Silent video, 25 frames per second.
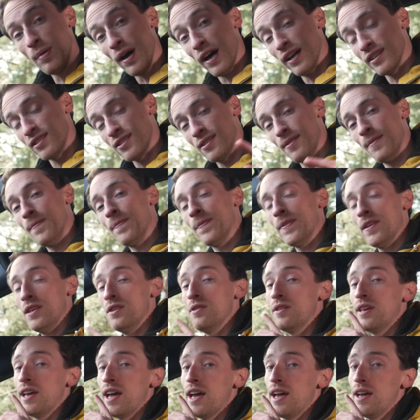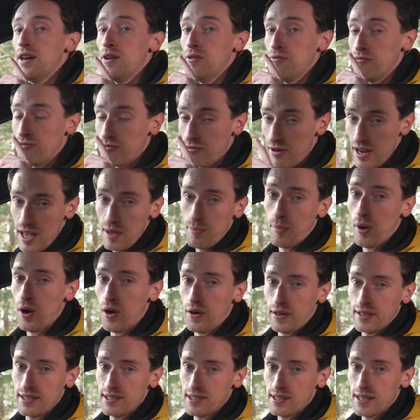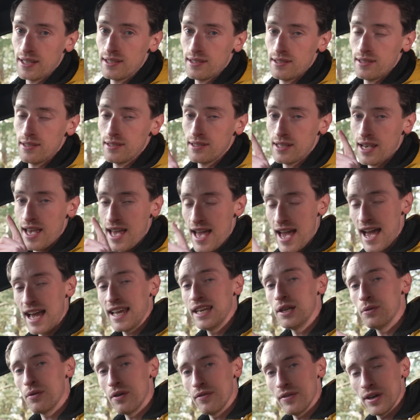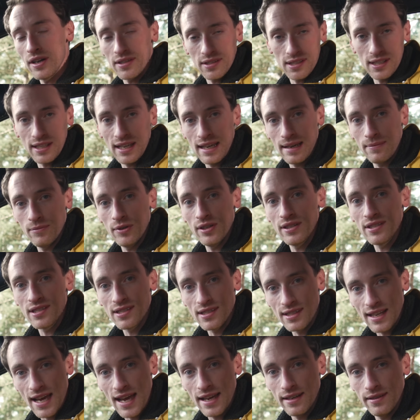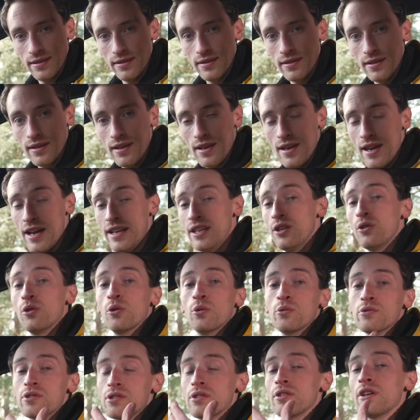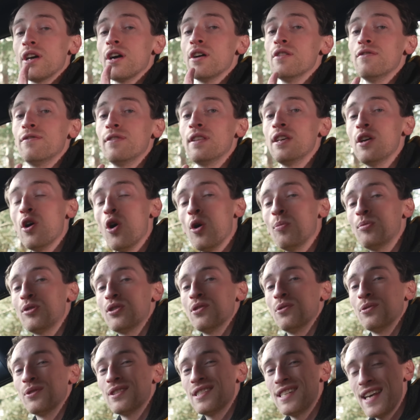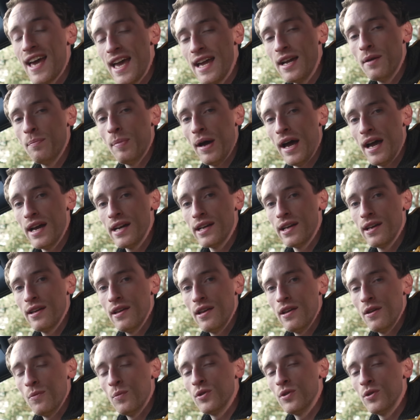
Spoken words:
But you get rear parking sensors and a reversing camera as standard, and you can also go for the optional Tech Pack,